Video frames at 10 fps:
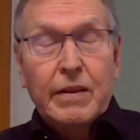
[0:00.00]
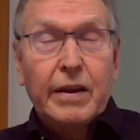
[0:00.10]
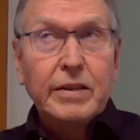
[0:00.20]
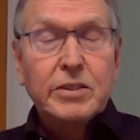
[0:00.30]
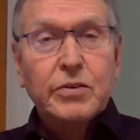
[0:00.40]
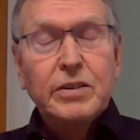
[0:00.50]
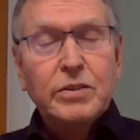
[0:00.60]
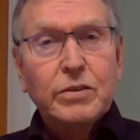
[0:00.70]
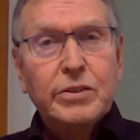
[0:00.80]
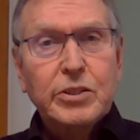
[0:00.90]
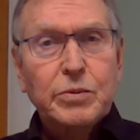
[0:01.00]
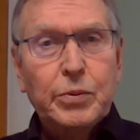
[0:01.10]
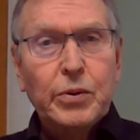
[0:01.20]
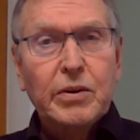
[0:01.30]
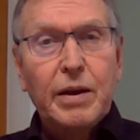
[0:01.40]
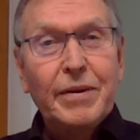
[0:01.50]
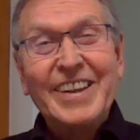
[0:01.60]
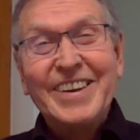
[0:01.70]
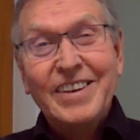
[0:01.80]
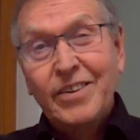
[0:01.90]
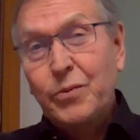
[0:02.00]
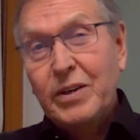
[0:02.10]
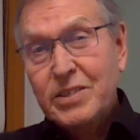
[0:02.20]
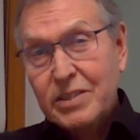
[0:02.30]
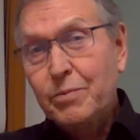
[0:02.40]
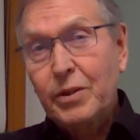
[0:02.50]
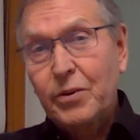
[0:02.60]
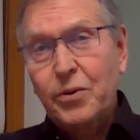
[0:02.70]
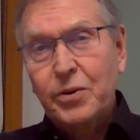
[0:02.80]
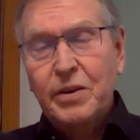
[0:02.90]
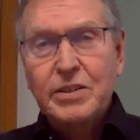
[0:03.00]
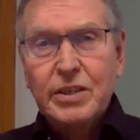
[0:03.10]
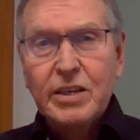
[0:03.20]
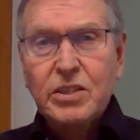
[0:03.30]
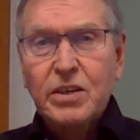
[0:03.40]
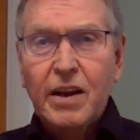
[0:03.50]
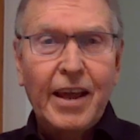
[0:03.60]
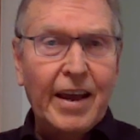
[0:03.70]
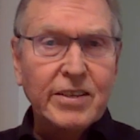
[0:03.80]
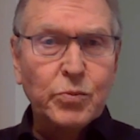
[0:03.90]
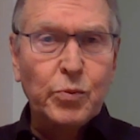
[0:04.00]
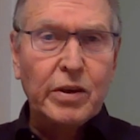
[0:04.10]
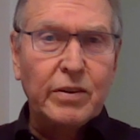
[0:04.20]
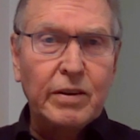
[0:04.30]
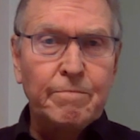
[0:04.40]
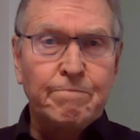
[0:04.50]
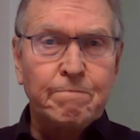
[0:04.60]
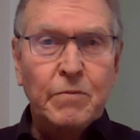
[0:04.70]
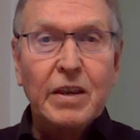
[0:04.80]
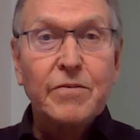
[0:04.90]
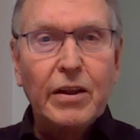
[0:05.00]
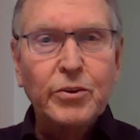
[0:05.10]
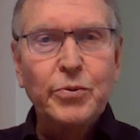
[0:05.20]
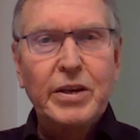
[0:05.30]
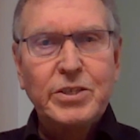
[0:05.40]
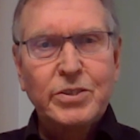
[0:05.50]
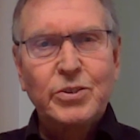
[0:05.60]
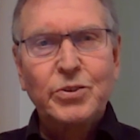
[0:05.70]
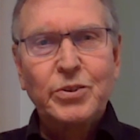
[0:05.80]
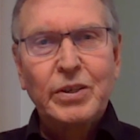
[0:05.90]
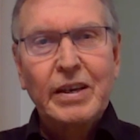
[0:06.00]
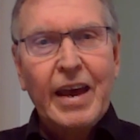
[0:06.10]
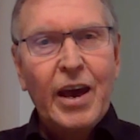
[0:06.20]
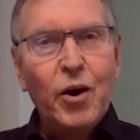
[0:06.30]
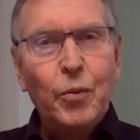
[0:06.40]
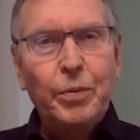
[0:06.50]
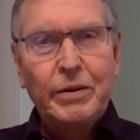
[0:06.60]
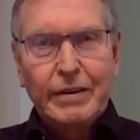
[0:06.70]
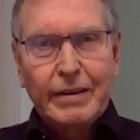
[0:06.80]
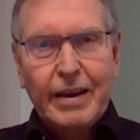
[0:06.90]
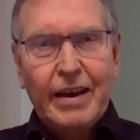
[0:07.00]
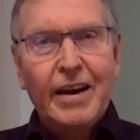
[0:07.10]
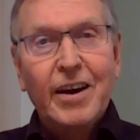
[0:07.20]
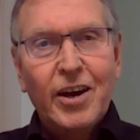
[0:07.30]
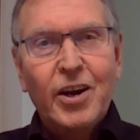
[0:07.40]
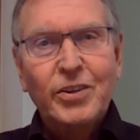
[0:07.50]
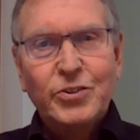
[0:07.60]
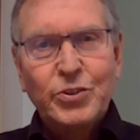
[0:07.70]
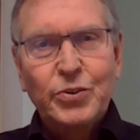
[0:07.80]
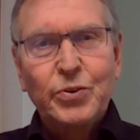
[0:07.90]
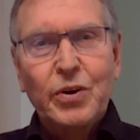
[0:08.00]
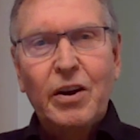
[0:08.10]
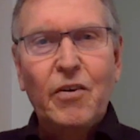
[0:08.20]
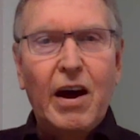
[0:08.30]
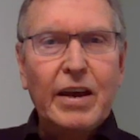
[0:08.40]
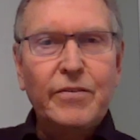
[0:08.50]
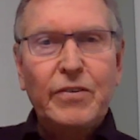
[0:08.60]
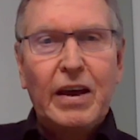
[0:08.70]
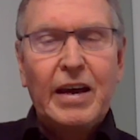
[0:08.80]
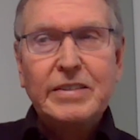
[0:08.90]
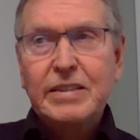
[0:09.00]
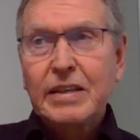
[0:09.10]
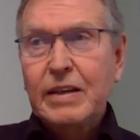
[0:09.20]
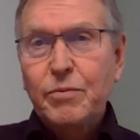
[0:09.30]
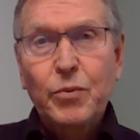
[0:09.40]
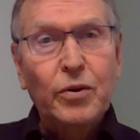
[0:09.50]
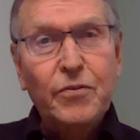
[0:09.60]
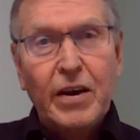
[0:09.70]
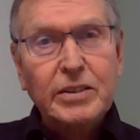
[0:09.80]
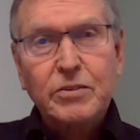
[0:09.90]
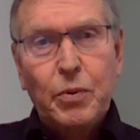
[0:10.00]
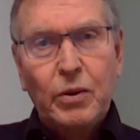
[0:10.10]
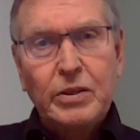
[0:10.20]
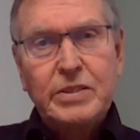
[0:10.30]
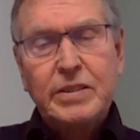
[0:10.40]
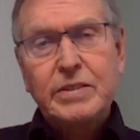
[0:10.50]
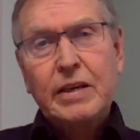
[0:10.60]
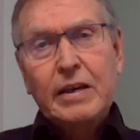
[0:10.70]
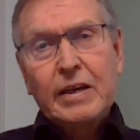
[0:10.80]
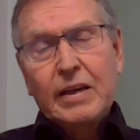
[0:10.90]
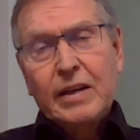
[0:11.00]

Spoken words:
an integrated nutrition program in an otherwise similar organization. And I asked whether evaluation could help her to arrive at more effective policies.